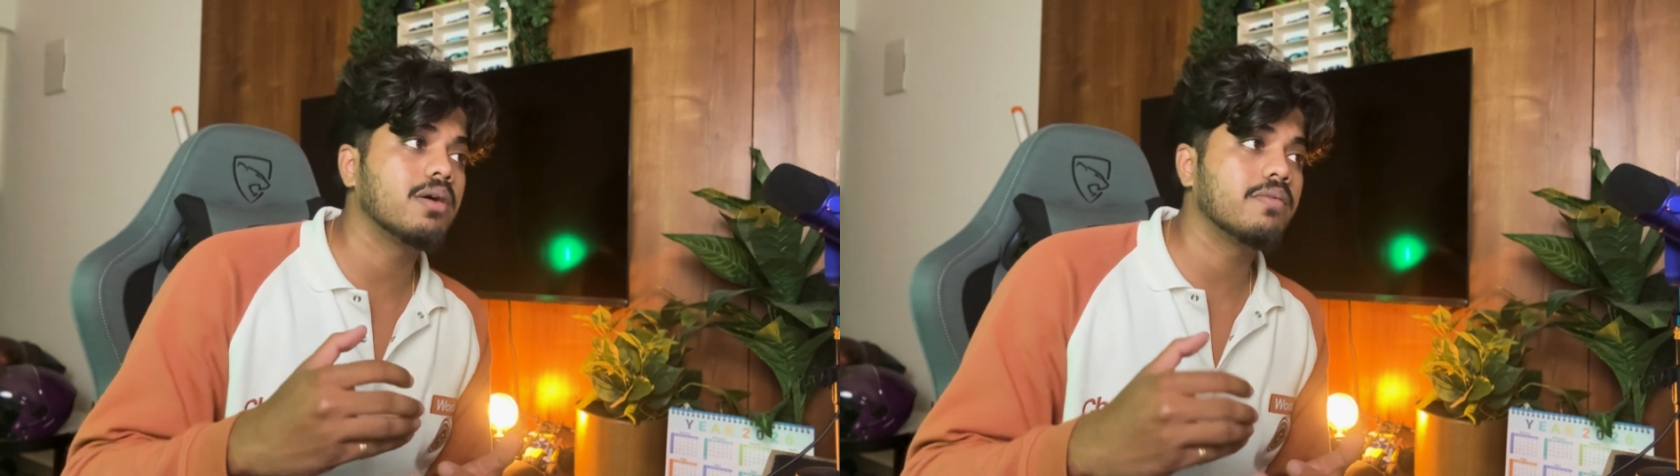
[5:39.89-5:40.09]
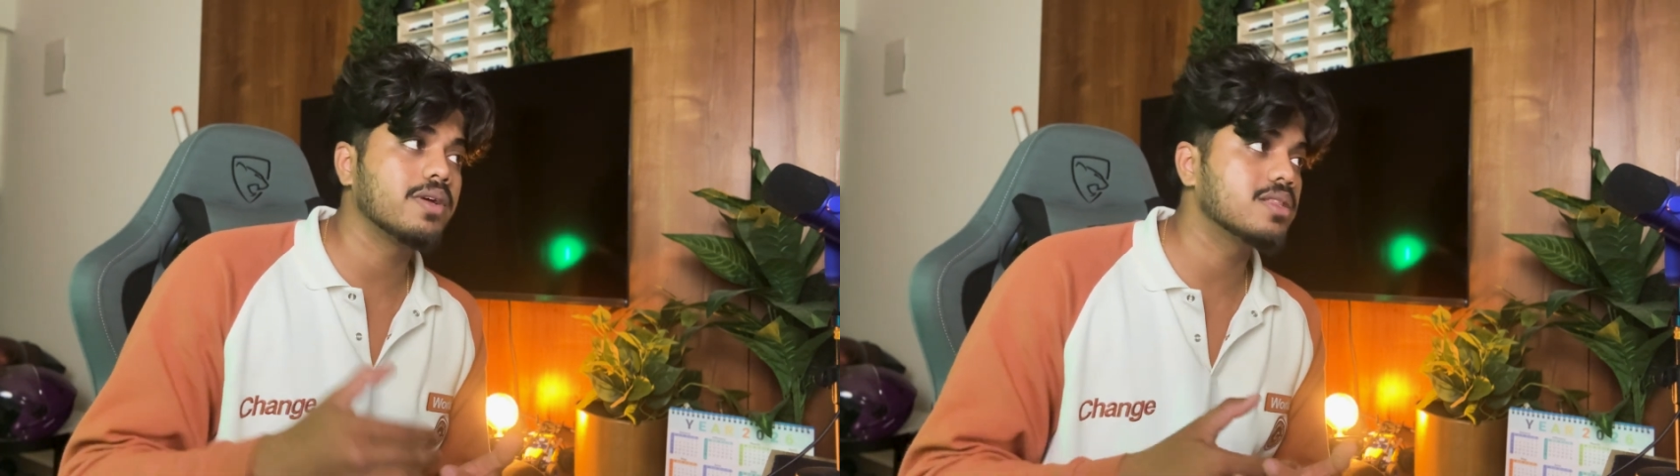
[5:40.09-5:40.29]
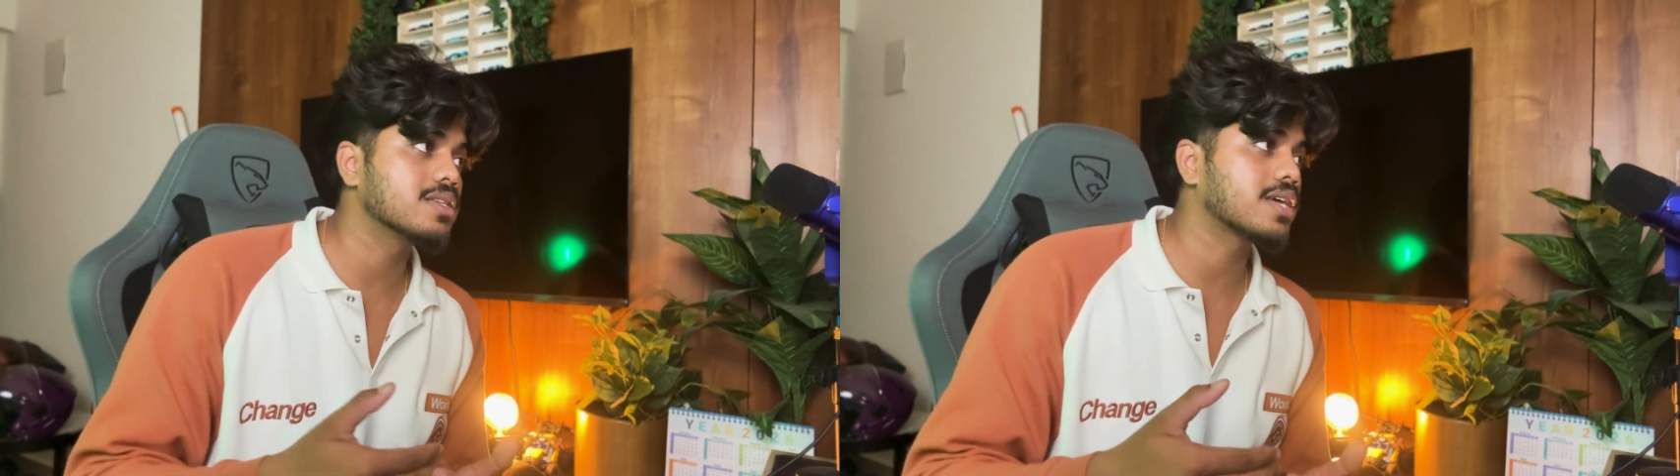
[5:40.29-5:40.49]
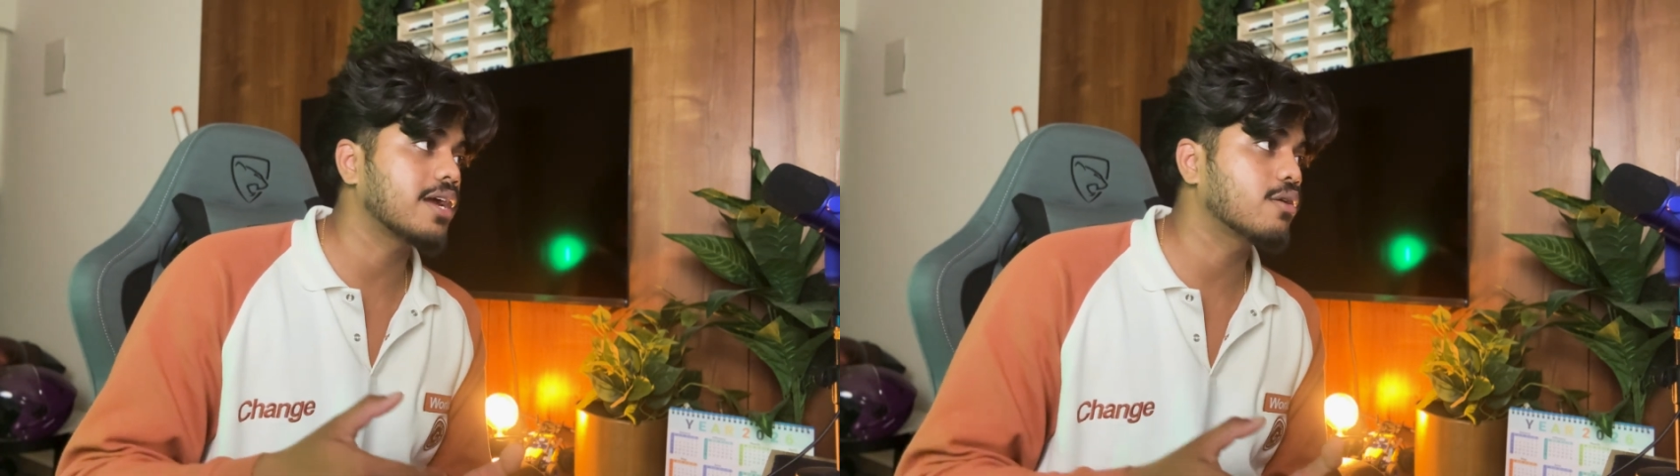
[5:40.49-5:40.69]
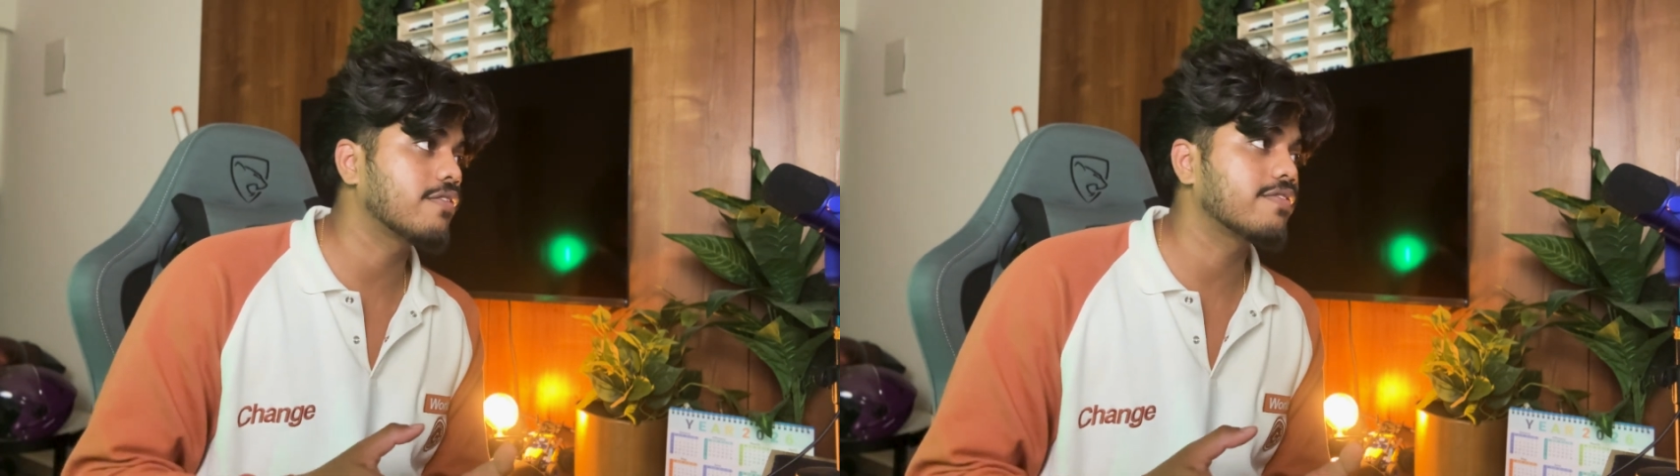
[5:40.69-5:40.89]
with this
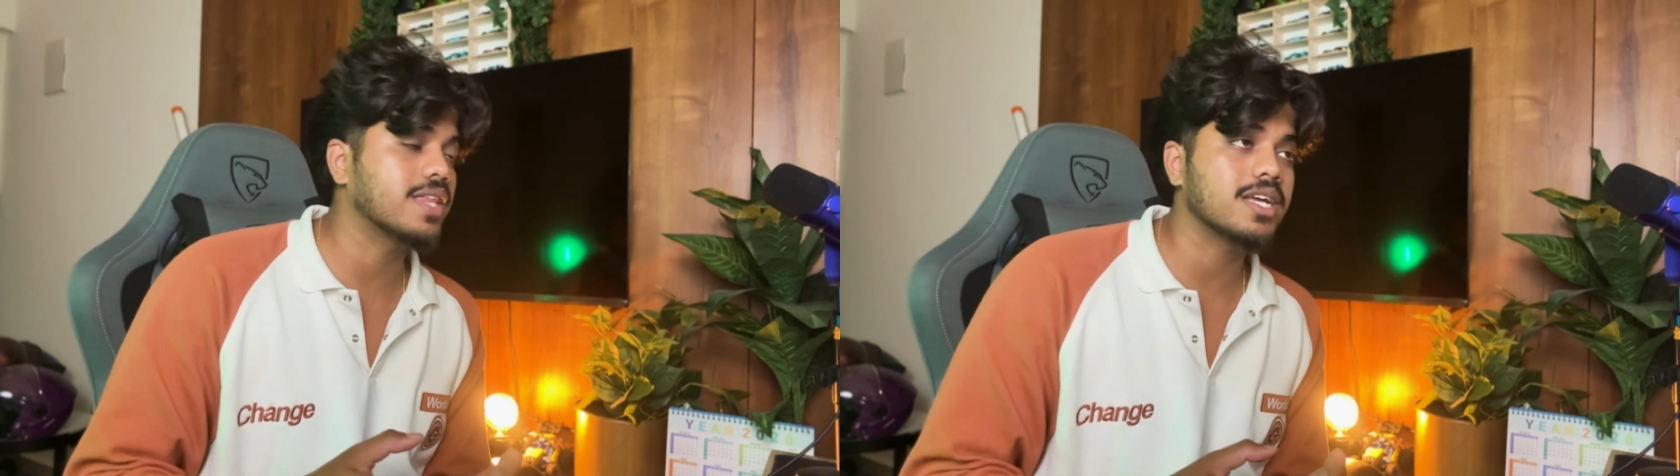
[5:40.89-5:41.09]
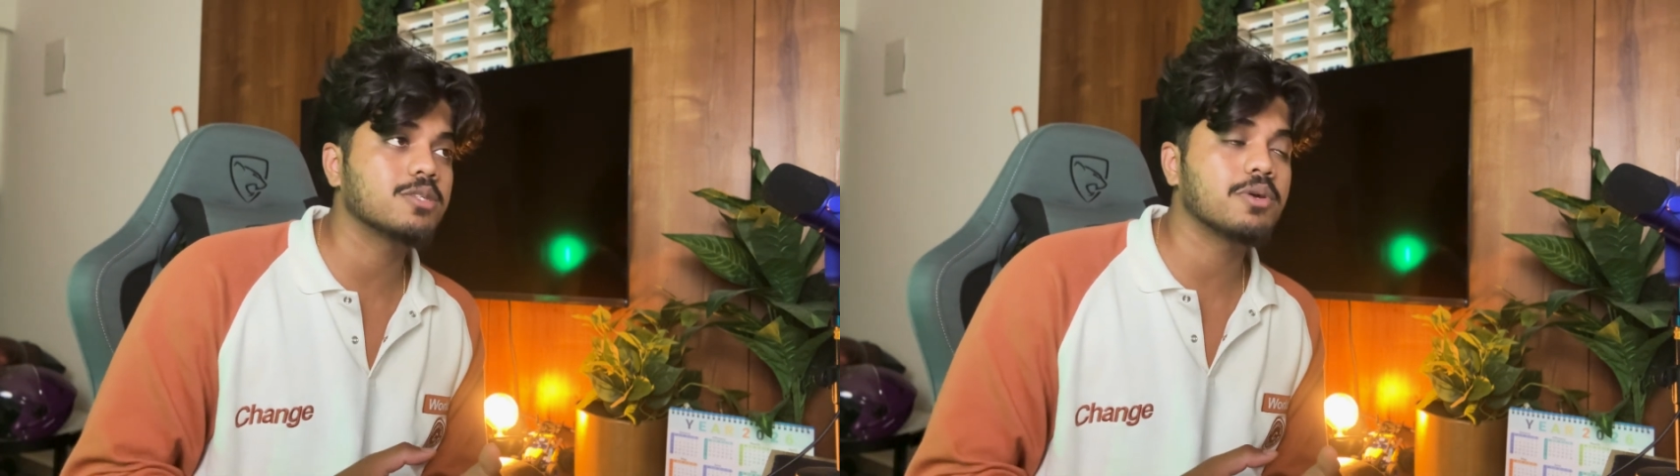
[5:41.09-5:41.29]
kind of things,